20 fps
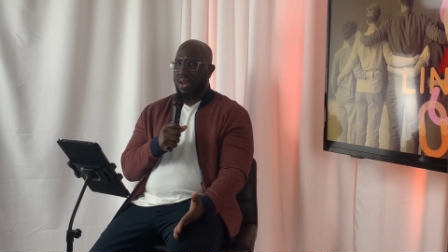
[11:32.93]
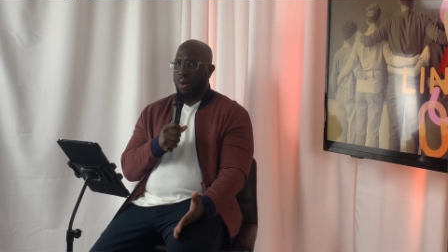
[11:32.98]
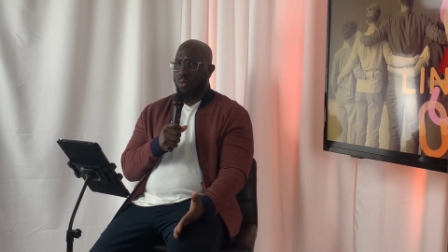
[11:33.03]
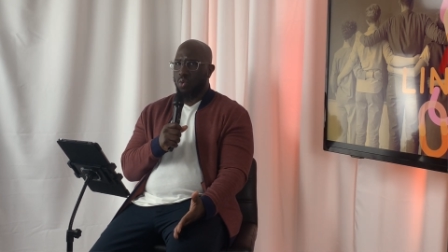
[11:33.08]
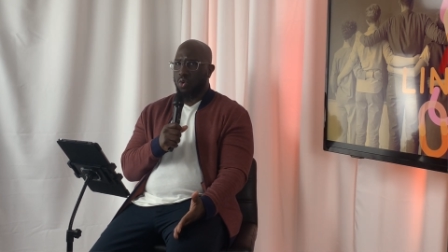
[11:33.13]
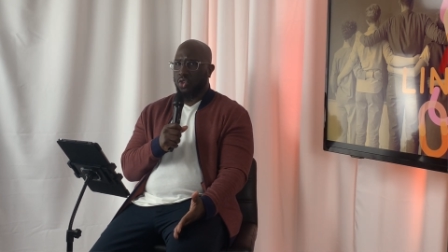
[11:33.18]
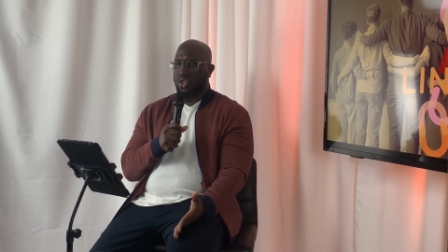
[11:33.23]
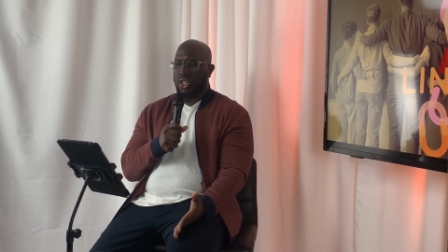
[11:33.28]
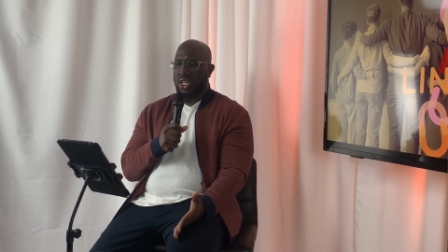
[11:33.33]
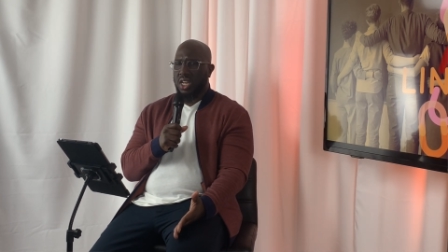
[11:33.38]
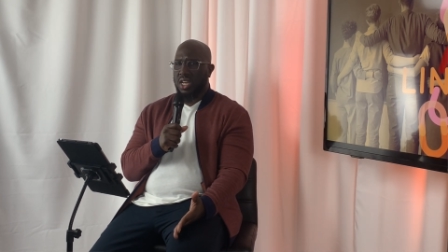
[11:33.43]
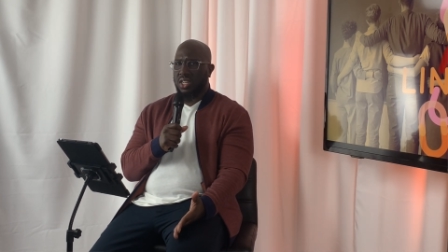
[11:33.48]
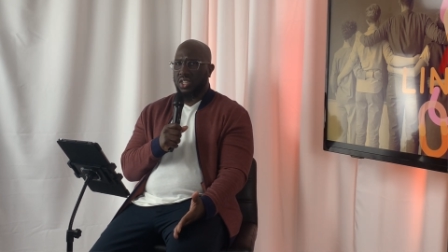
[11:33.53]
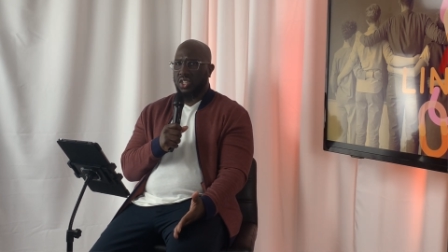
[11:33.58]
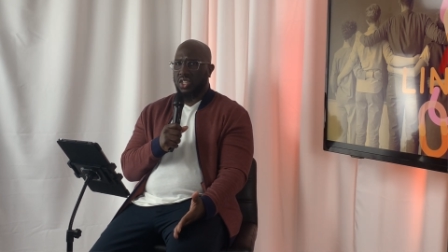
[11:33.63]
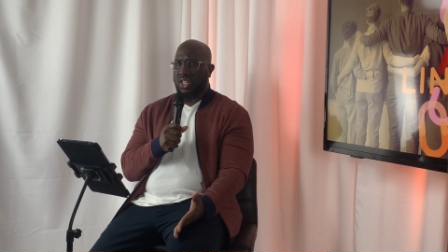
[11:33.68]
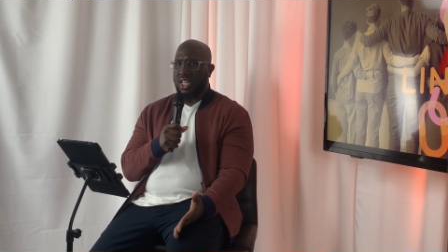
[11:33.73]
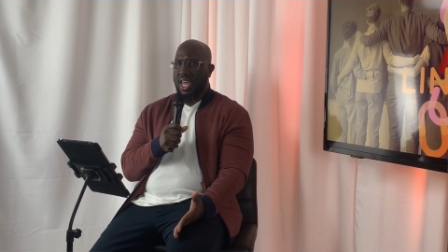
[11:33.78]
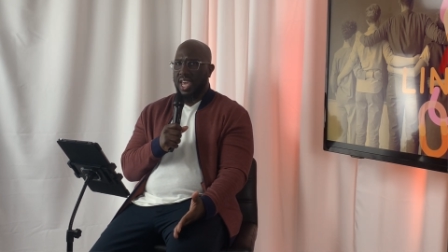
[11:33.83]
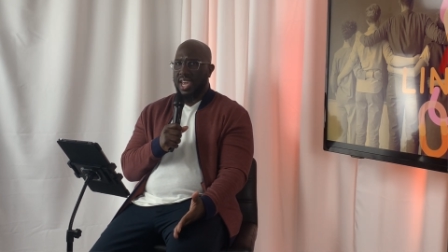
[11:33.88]
I want you to
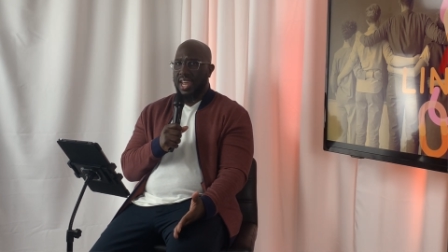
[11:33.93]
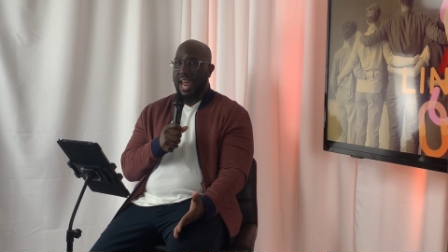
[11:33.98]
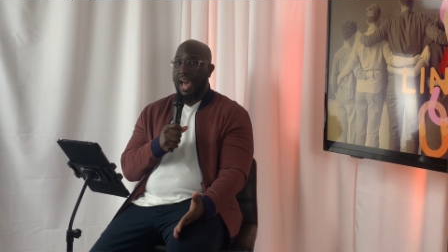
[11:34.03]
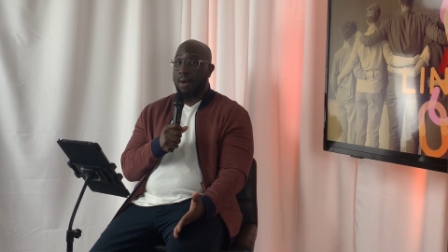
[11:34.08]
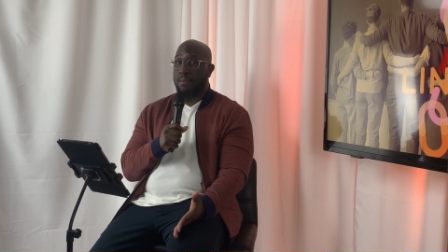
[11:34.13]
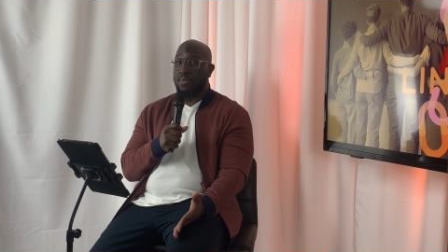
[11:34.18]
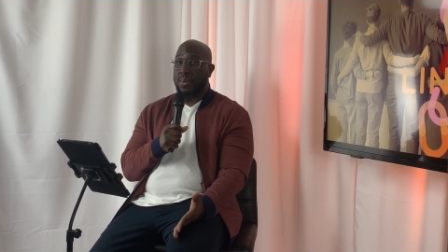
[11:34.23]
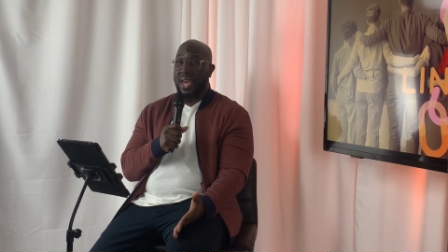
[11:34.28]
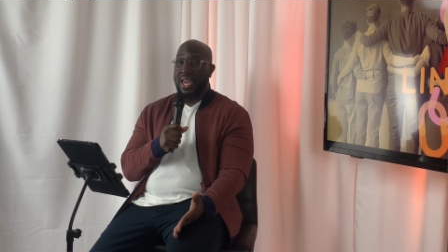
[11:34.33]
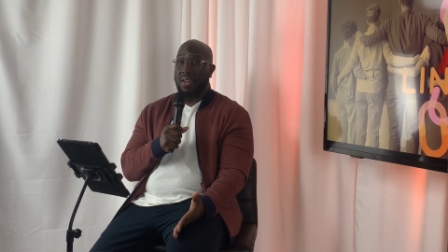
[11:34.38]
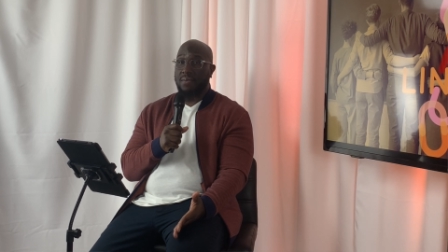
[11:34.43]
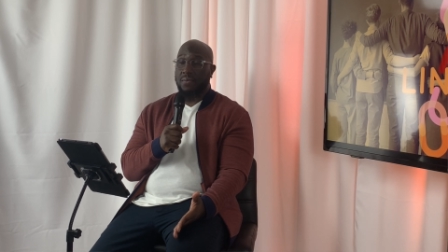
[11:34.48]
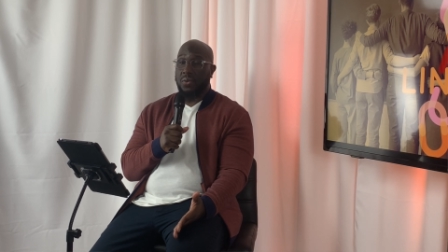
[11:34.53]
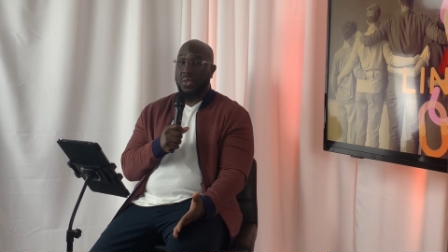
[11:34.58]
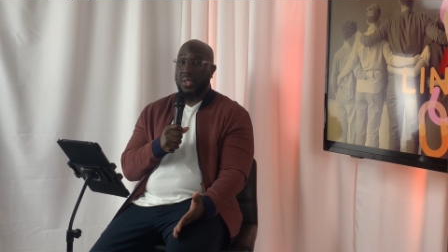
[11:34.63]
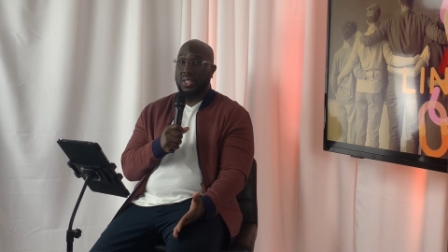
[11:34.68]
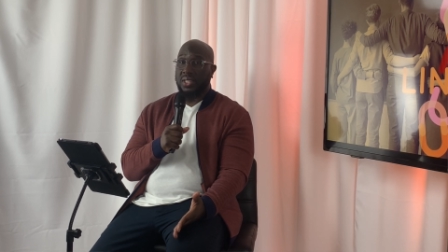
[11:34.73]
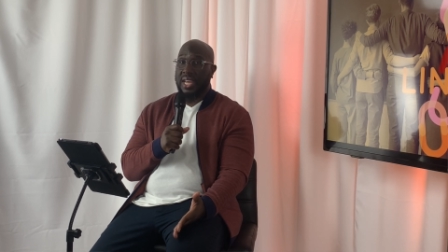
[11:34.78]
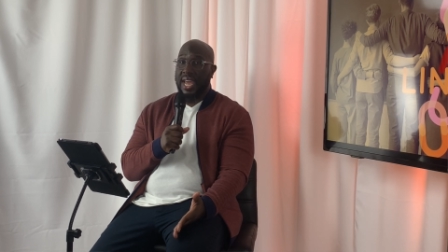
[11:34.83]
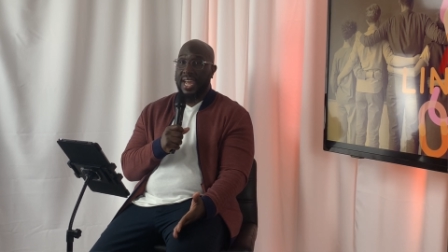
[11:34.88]
understand how
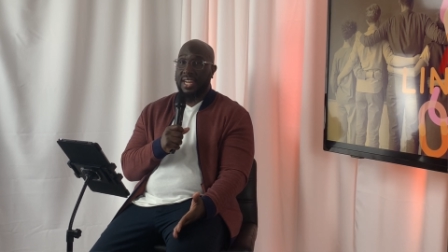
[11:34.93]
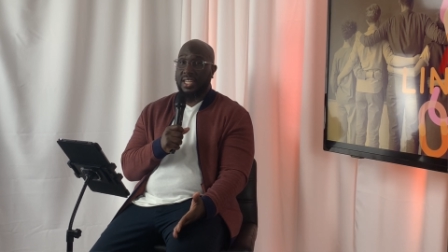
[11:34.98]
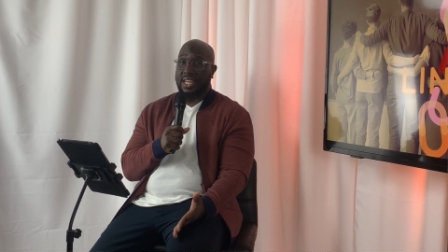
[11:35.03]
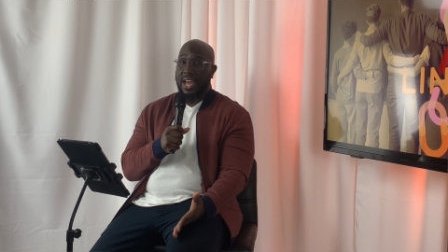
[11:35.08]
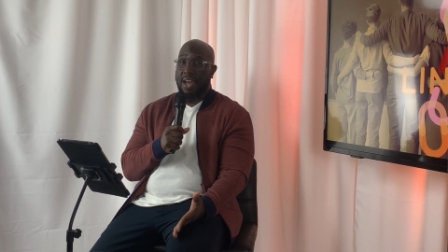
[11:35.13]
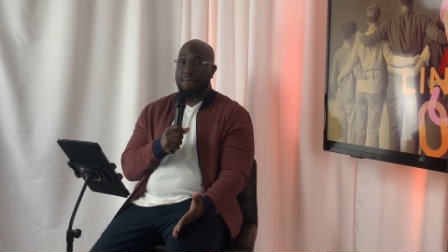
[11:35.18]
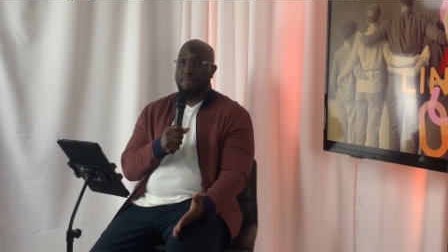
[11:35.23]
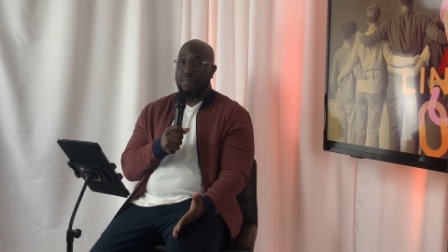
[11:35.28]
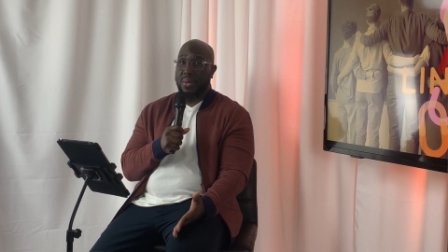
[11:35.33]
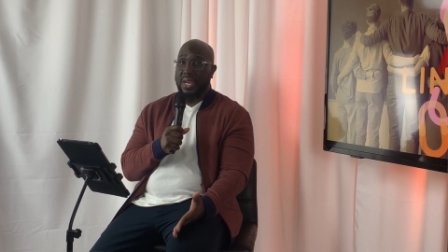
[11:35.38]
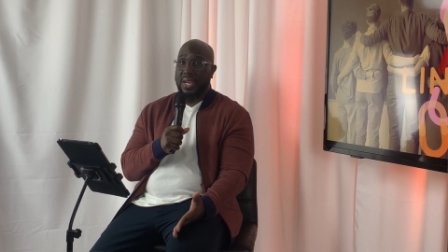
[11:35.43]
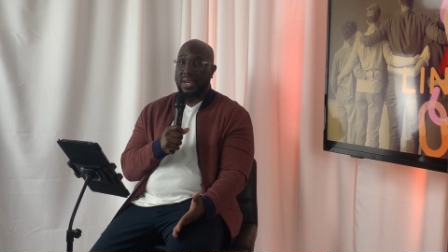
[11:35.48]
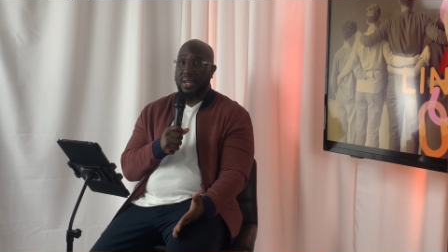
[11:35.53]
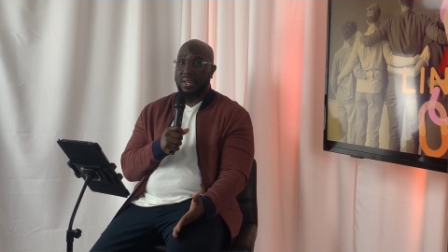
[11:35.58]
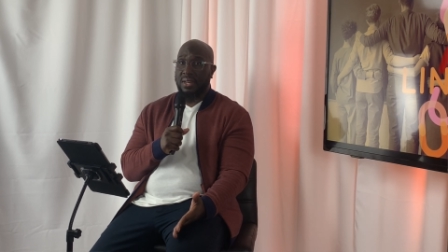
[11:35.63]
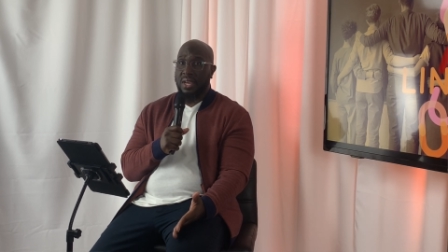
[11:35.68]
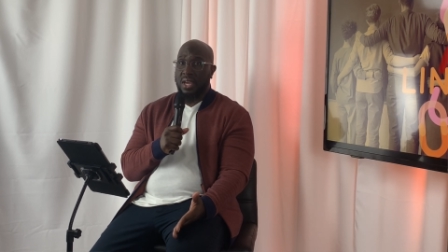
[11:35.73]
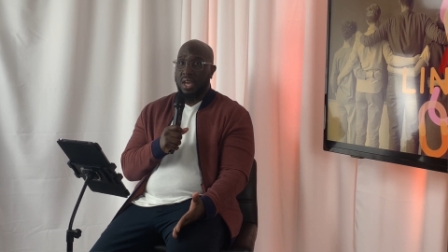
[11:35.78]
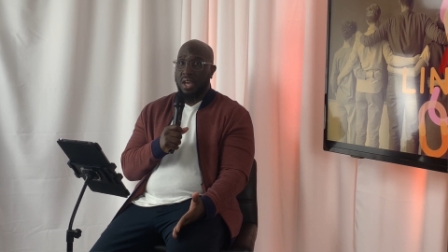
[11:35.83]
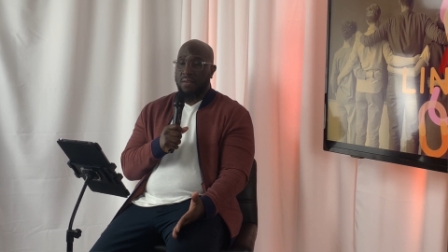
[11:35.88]
painful this had to have
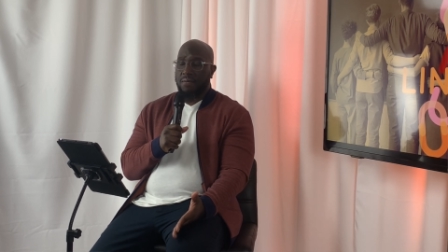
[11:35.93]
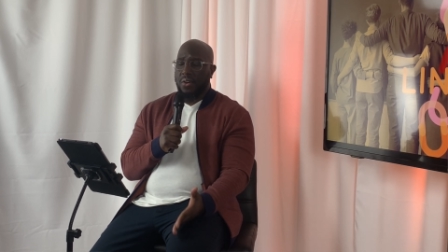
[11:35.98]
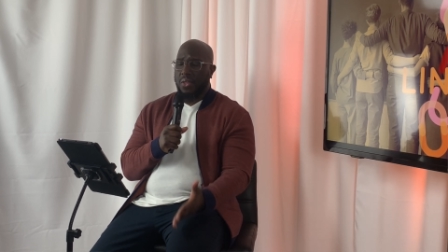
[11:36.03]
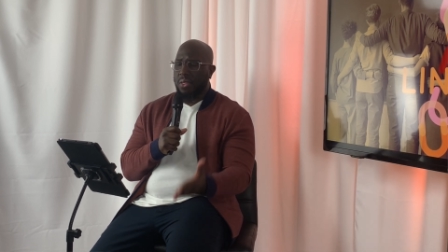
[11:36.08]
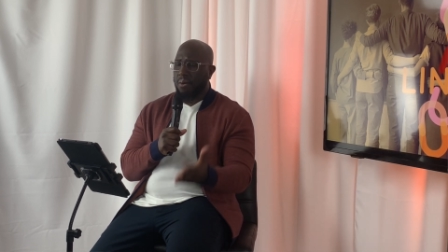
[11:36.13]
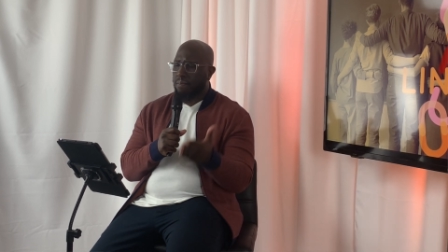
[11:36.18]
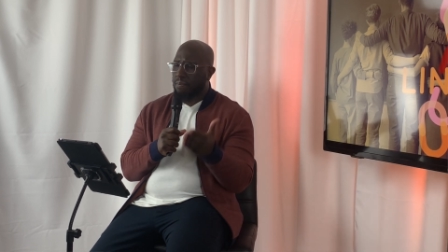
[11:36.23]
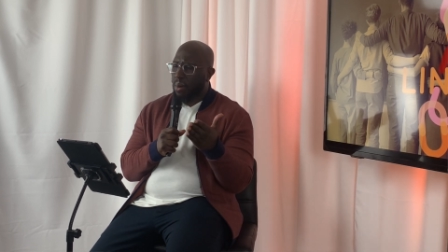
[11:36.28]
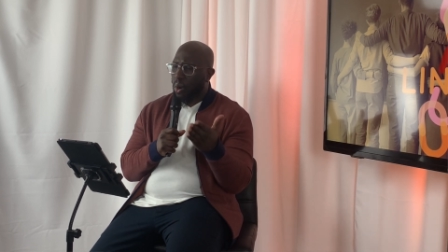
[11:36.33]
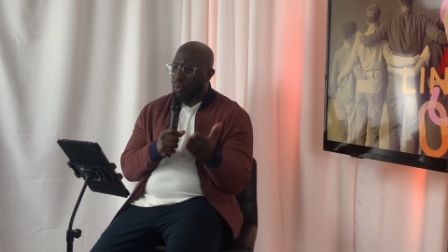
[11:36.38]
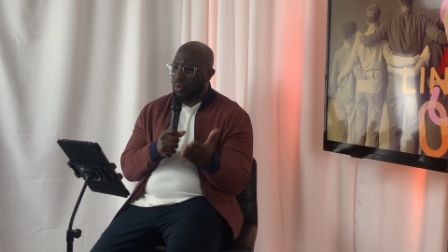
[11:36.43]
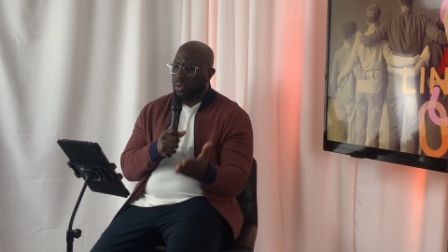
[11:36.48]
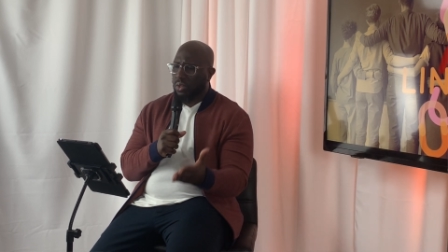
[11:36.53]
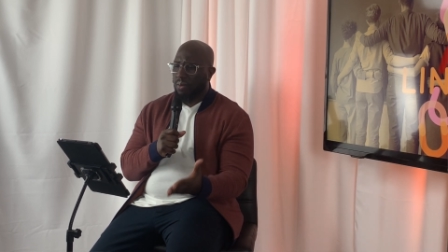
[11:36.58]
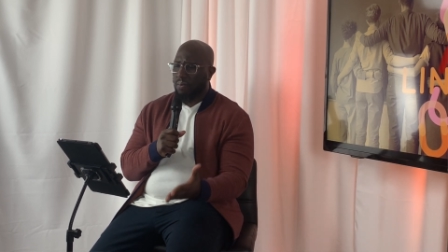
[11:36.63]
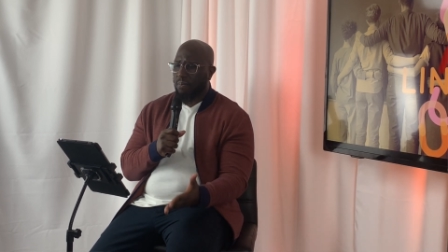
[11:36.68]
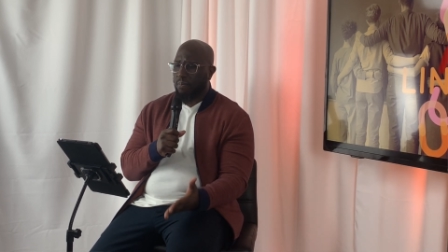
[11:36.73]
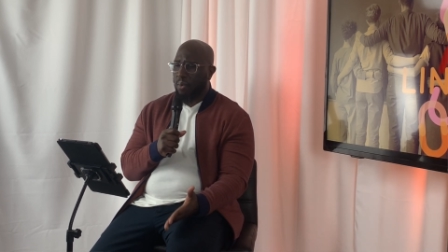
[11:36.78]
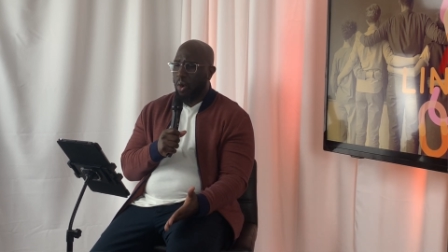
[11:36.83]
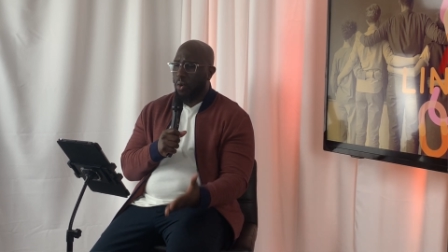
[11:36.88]
been for the
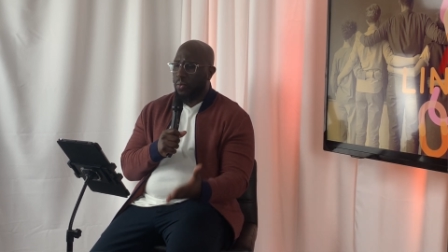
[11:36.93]
both of,